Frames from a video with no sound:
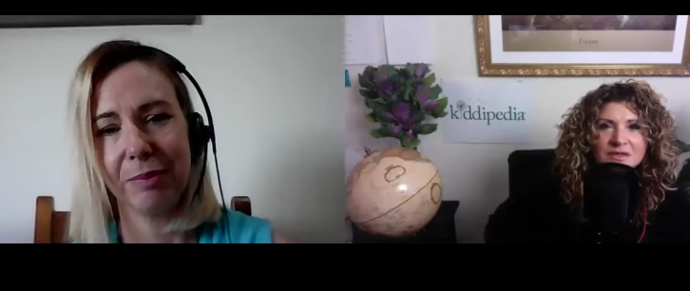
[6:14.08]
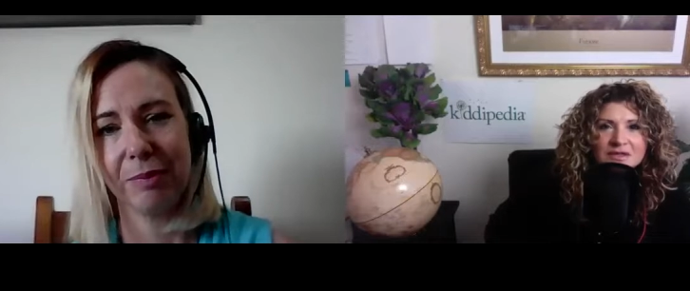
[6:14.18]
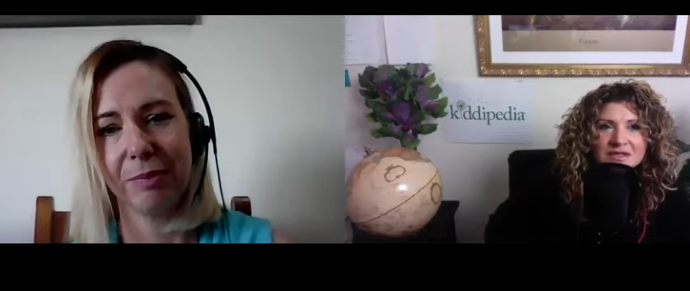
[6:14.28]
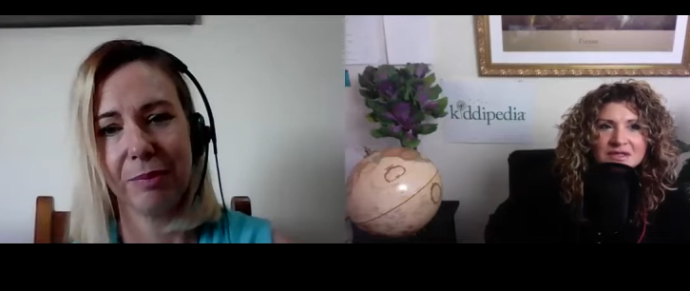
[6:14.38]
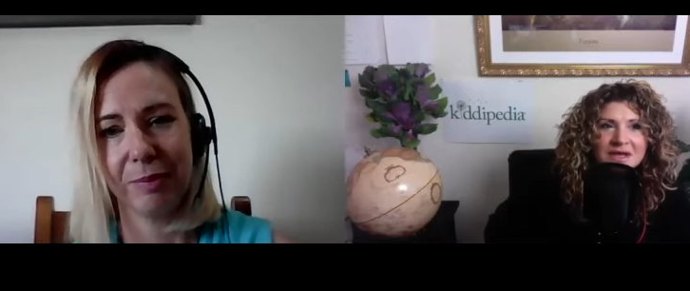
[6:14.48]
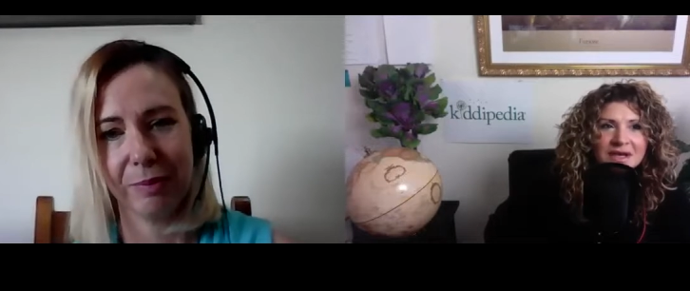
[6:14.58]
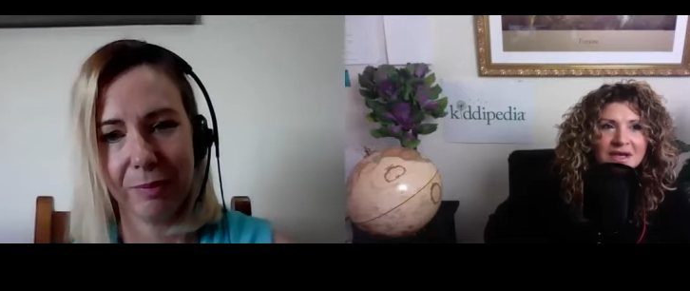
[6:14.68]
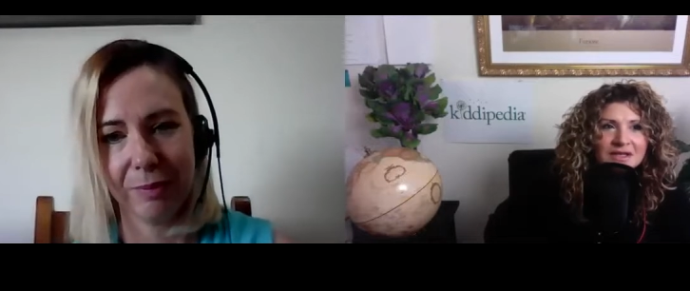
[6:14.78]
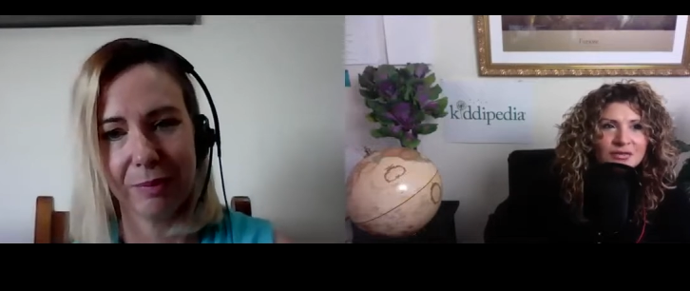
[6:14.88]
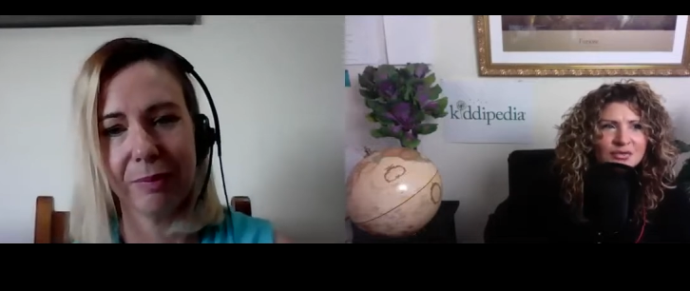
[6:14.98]
Speaker 1: just
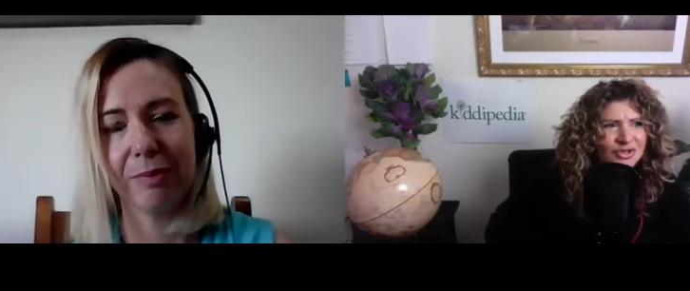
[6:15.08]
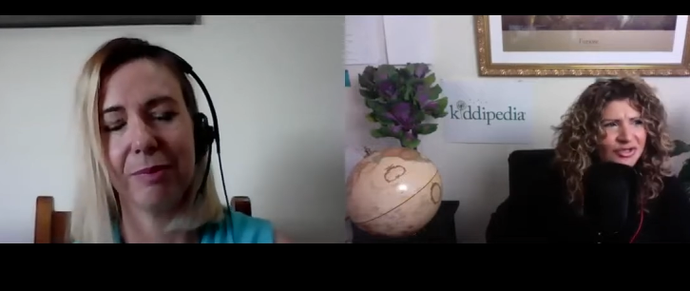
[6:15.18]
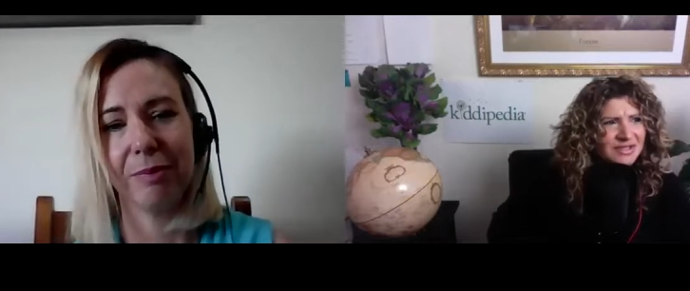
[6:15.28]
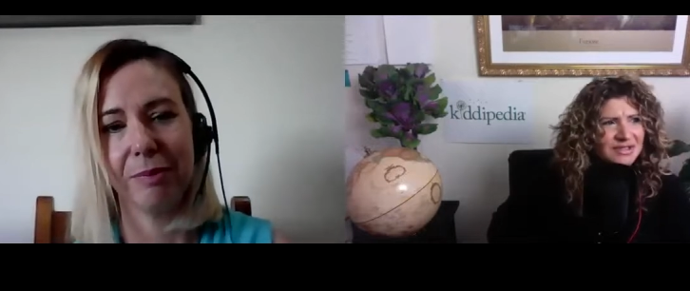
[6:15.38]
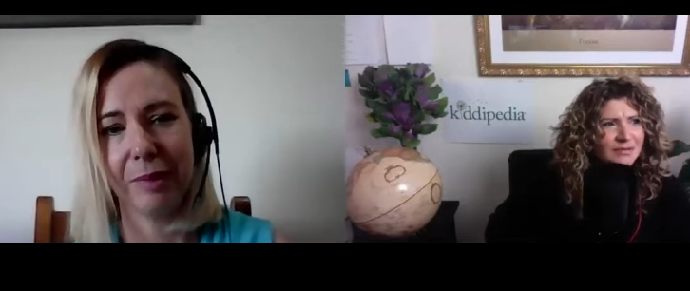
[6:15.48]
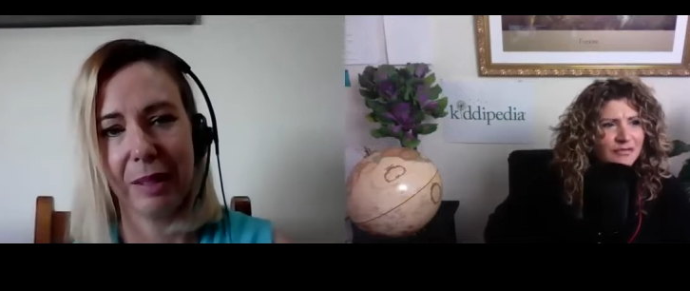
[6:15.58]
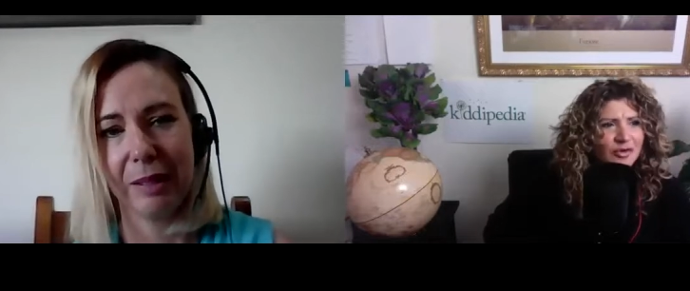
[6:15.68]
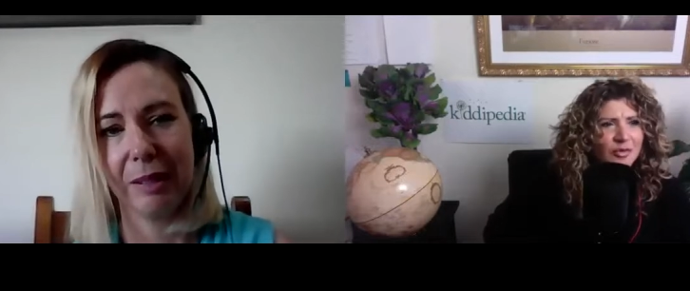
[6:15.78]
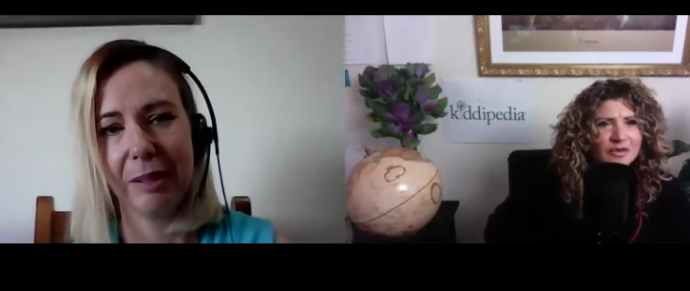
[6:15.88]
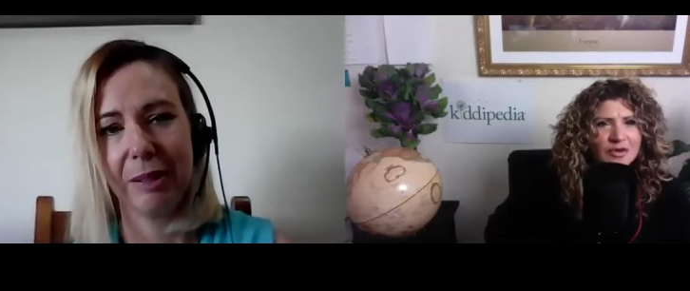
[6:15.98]
to reduce some
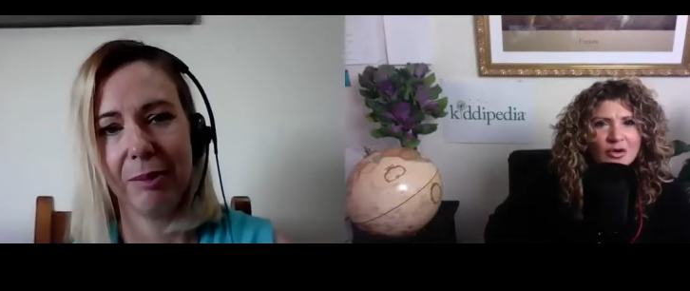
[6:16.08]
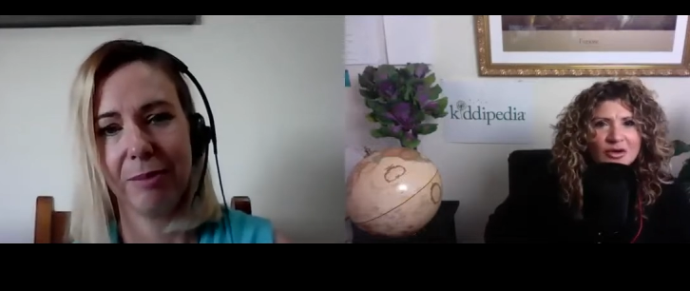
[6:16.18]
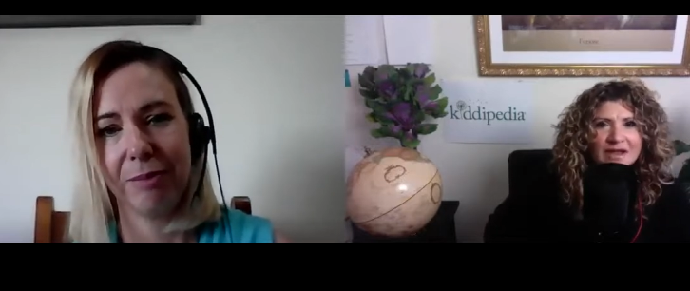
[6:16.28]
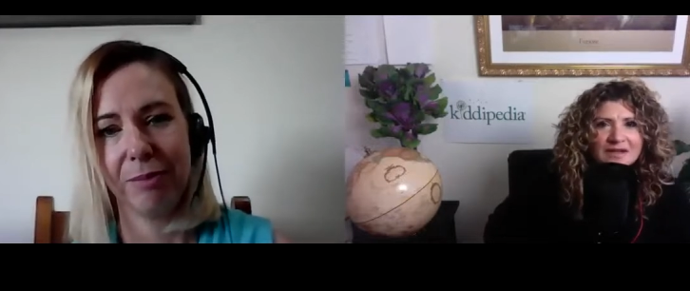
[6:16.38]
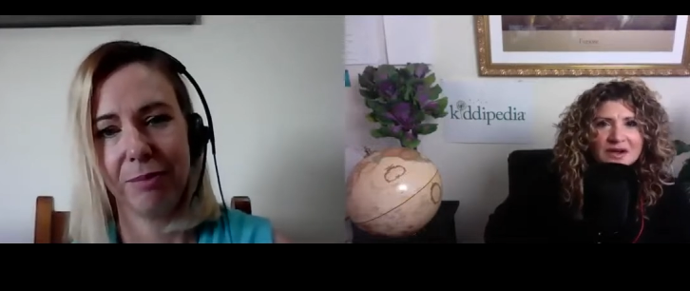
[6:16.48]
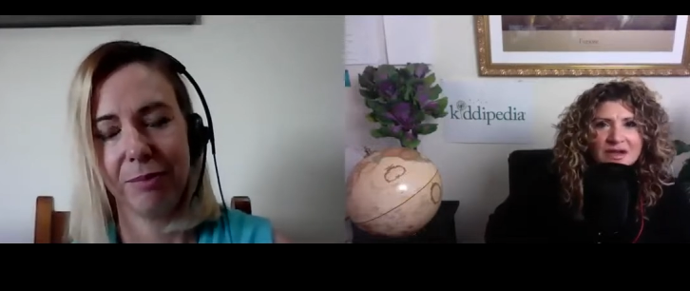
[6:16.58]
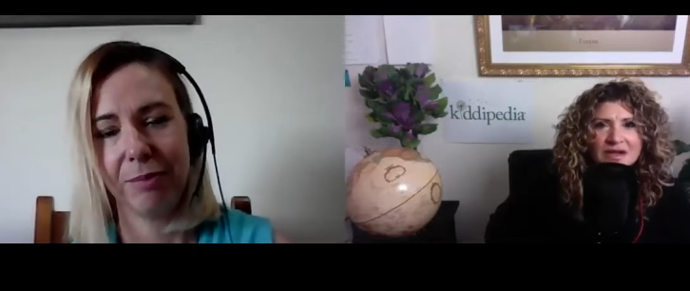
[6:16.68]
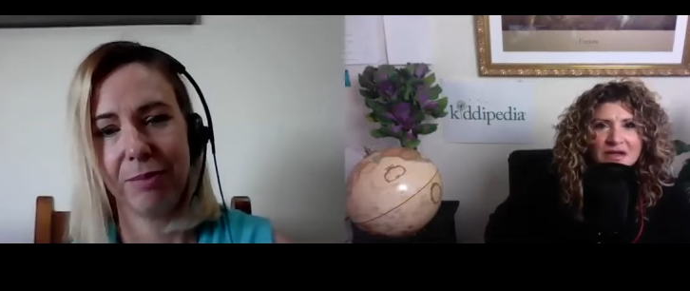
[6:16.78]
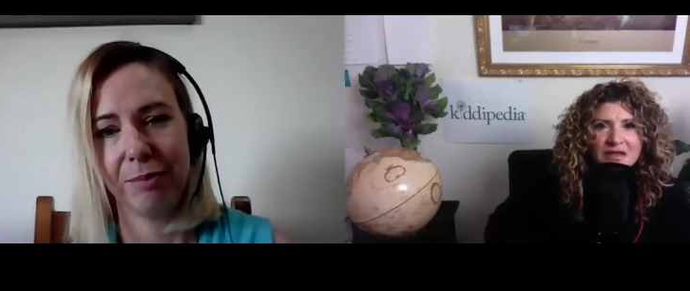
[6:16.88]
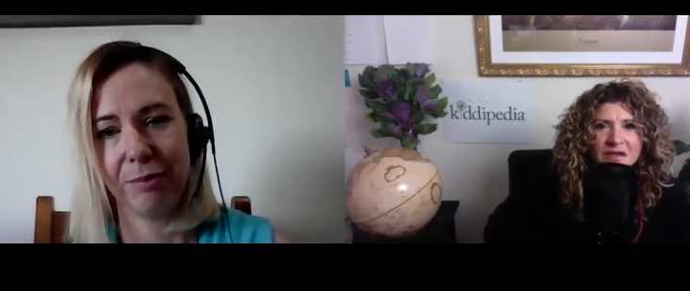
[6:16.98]
form of their own
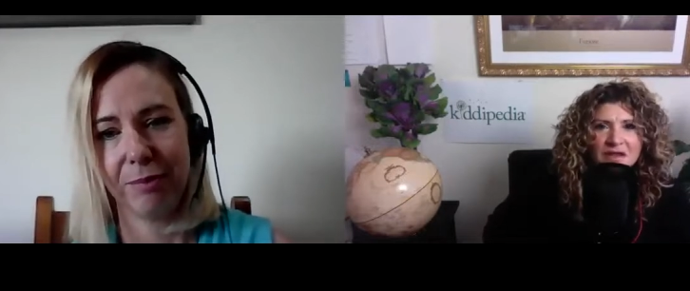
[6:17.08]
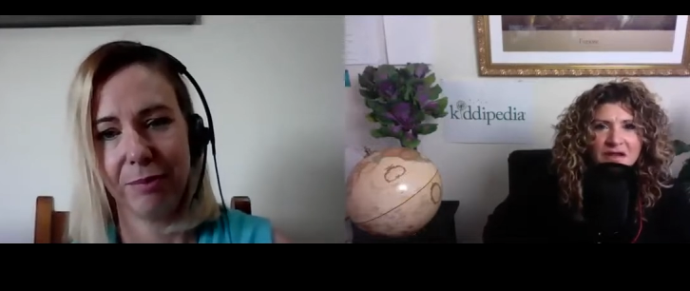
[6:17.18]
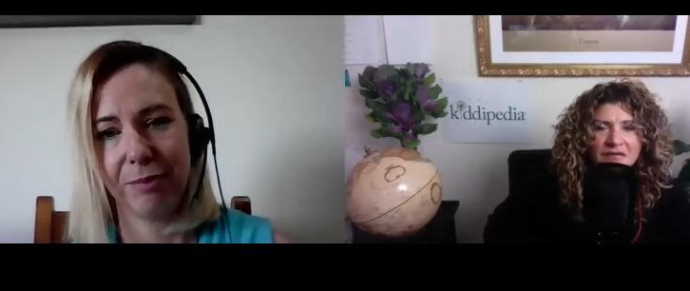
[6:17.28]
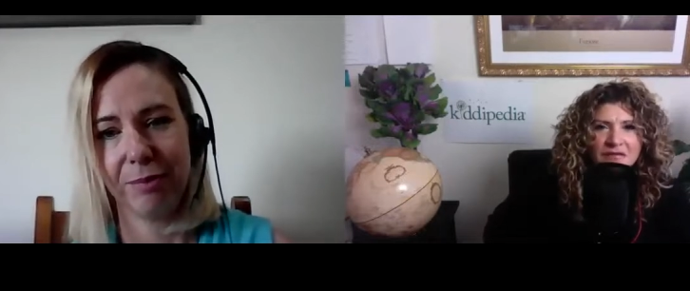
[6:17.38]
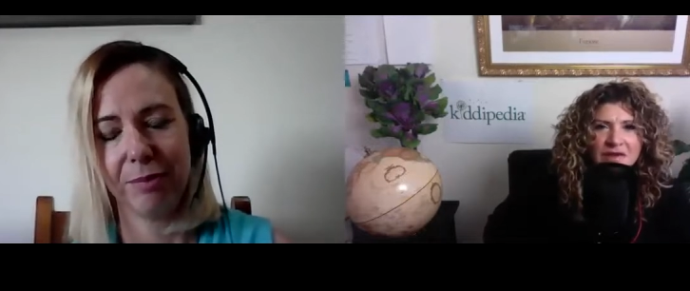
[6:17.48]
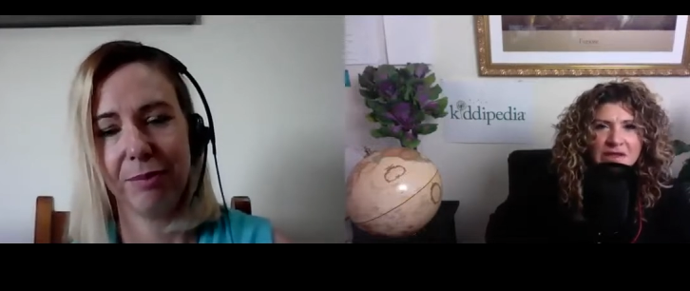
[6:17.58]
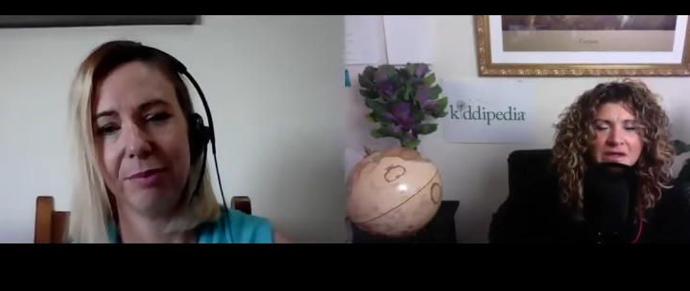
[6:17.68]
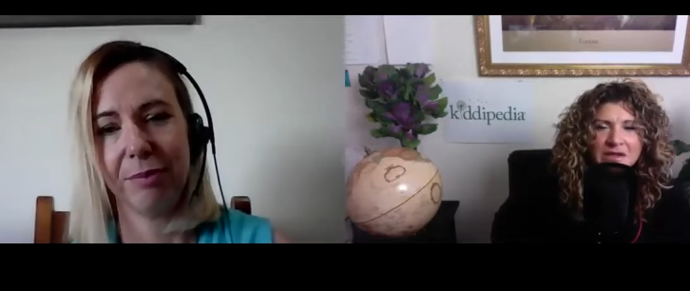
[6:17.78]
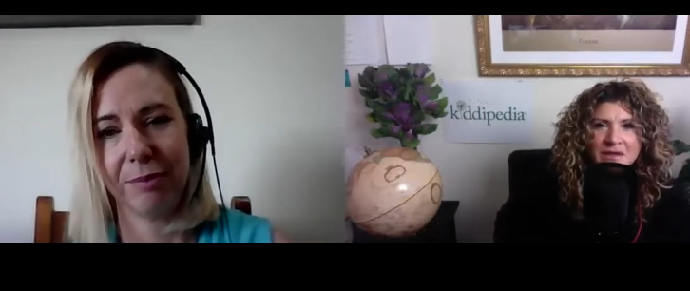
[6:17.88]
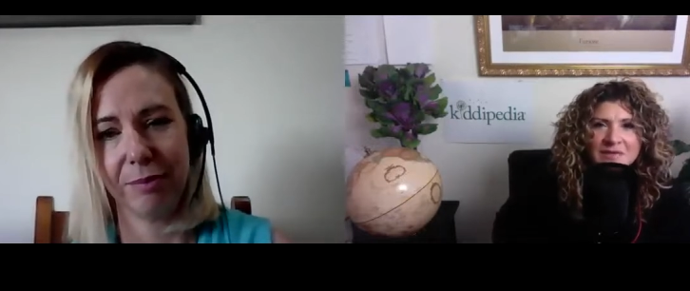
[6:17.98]
anxiety, I think, in feeling
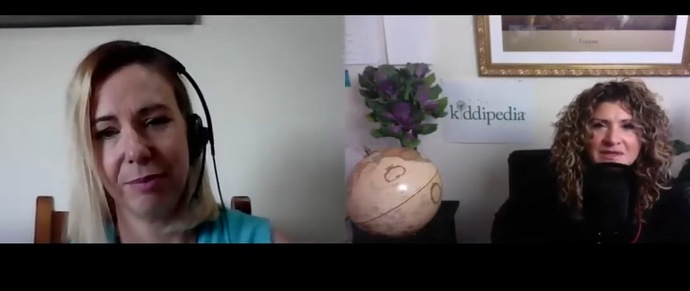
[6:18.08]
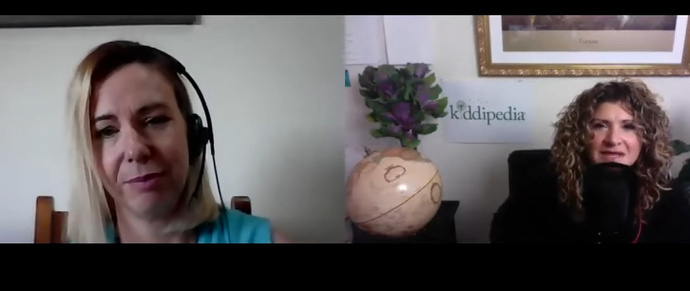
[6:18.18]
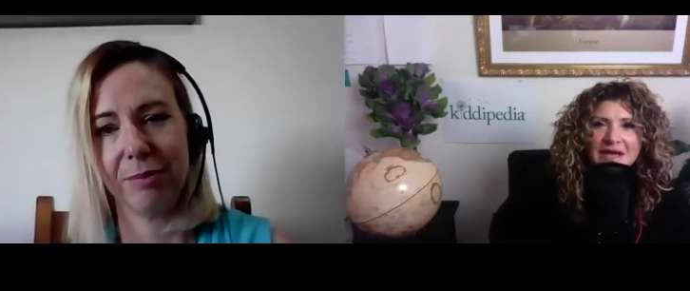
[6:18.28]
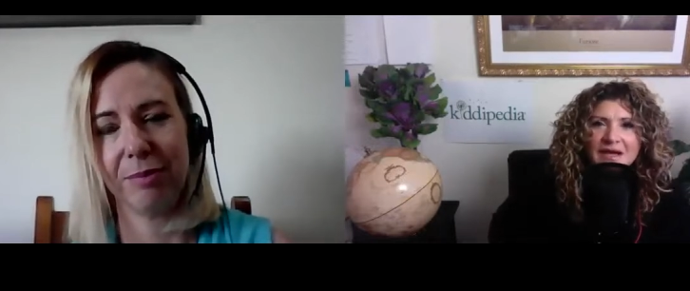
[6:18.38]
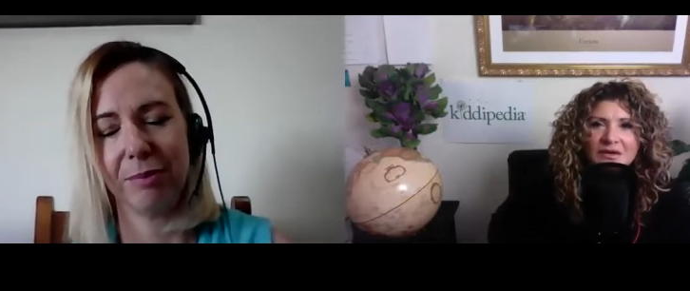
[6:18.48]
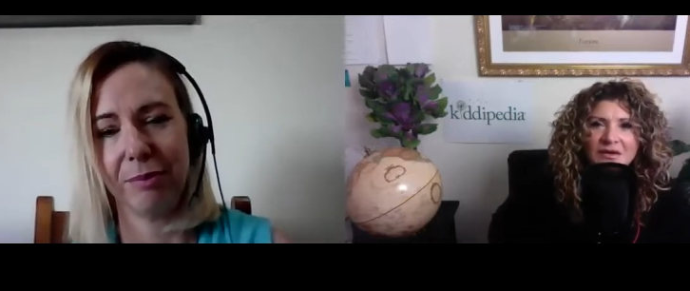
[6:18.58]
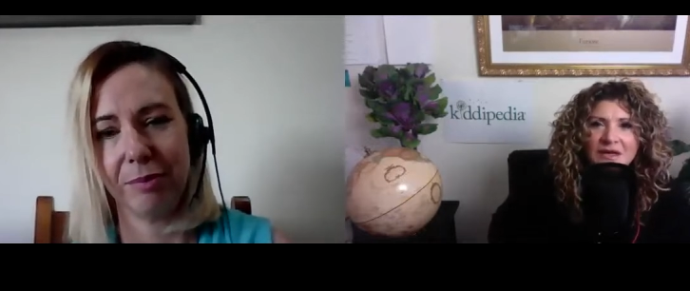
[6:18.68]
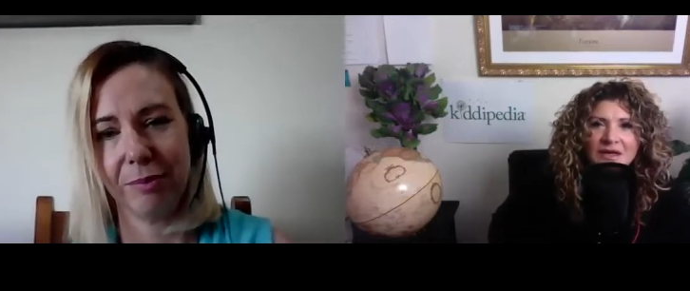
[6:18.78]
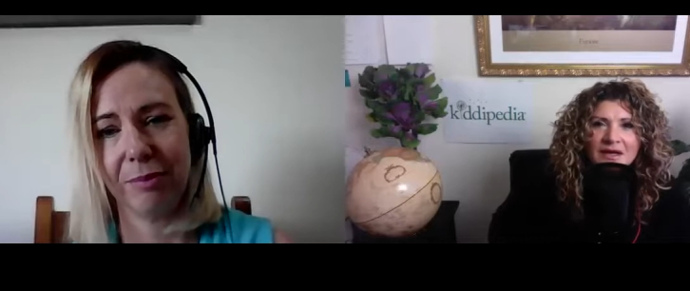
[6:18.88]
like they're missing out.